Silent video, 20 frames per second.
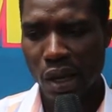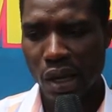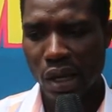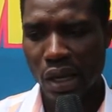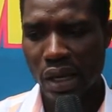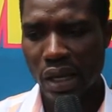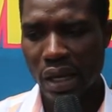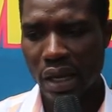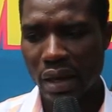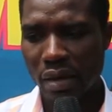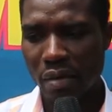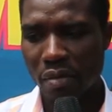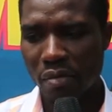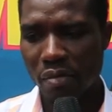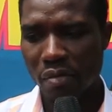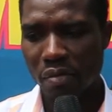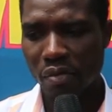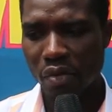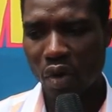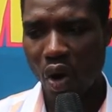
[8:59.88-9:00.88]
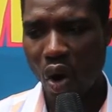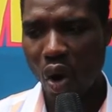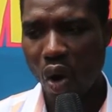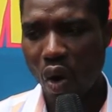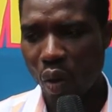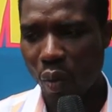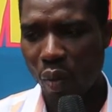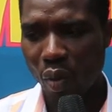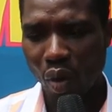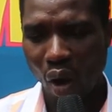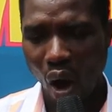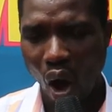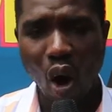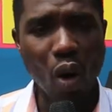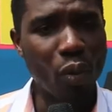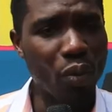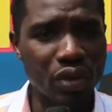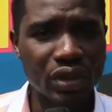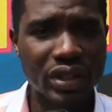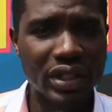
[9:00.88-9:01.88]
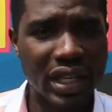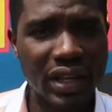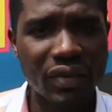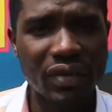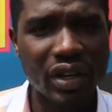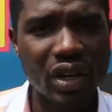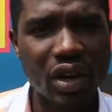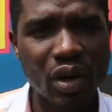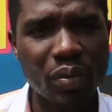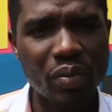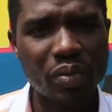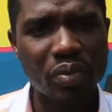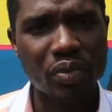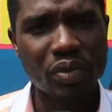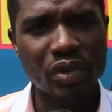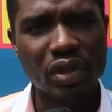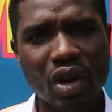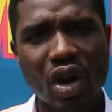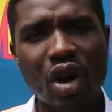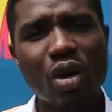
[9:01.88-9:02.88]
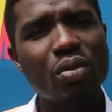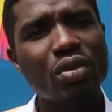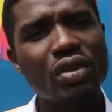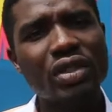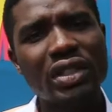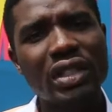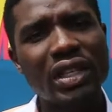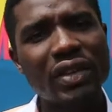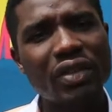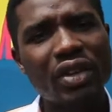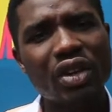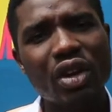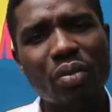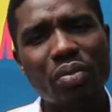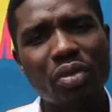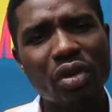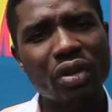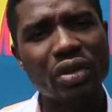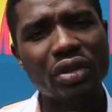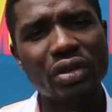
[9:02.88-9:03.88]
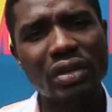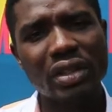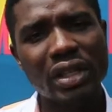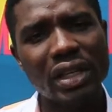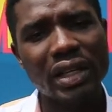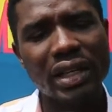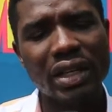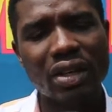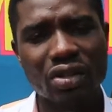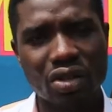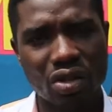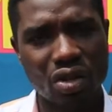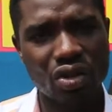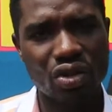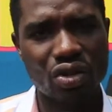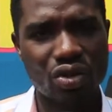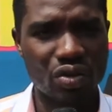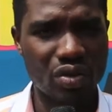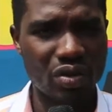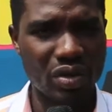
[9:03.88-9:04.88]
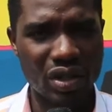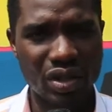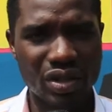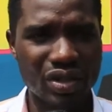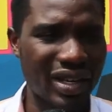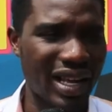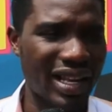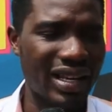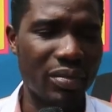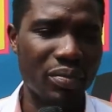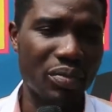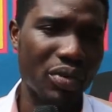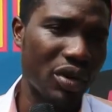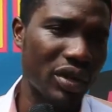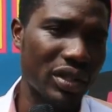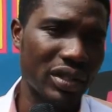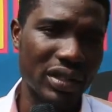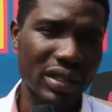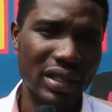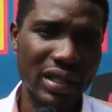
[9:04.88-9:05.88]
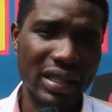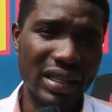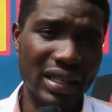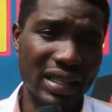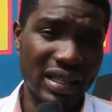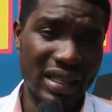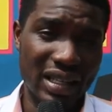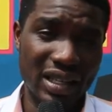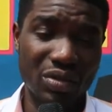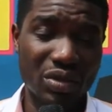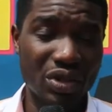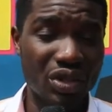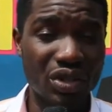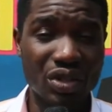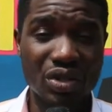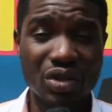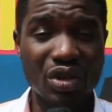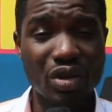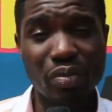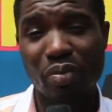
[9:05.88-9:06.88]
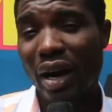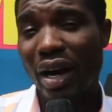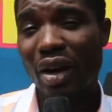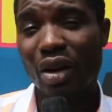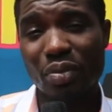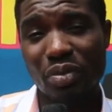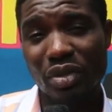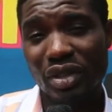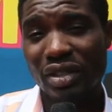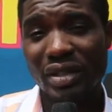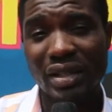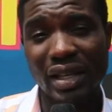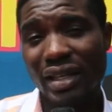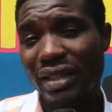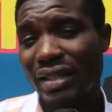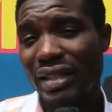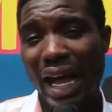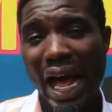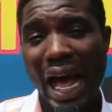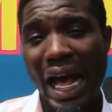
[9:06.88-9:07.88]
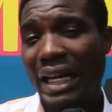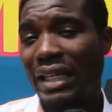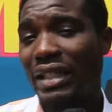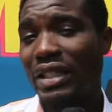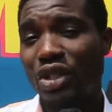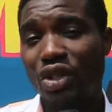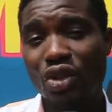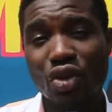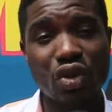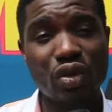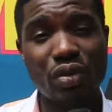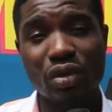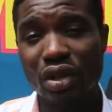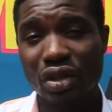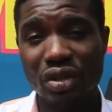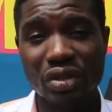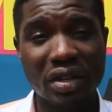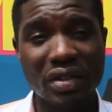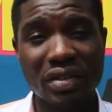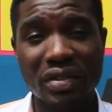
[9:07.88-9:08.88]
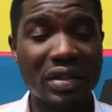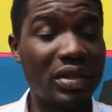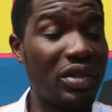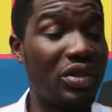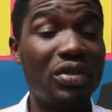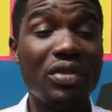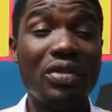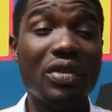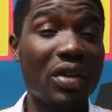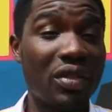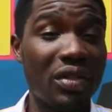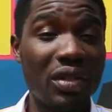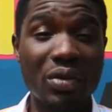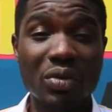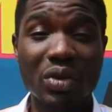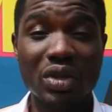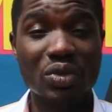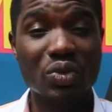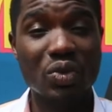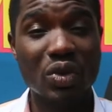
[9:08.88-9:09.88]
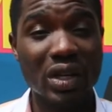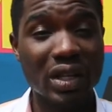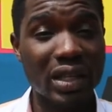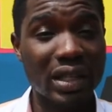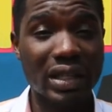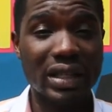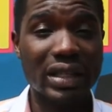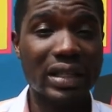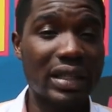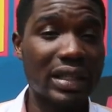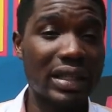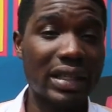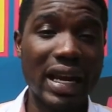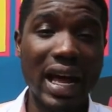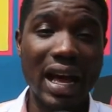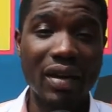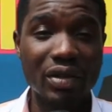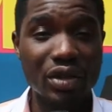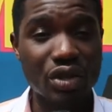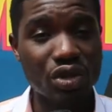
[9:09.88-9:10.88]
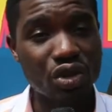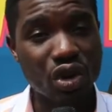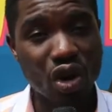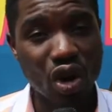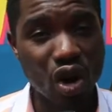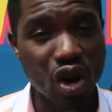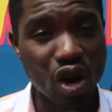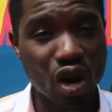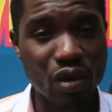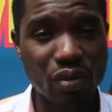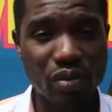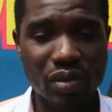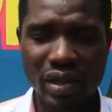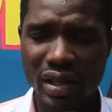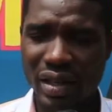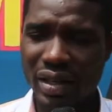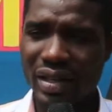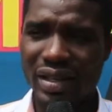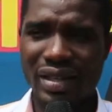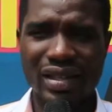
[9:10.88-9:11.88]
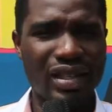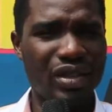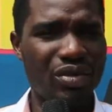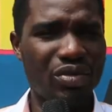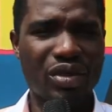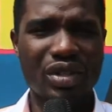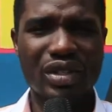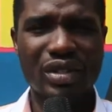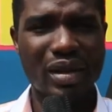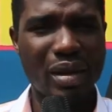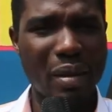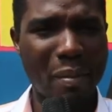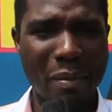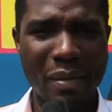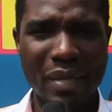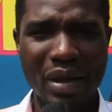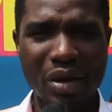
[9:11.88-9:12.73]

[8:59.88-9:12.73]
him almost giving up on the Lagos Hustle, because at a point he was just going to pack up his things and go, because nothing was working. He didn't have a job. It was a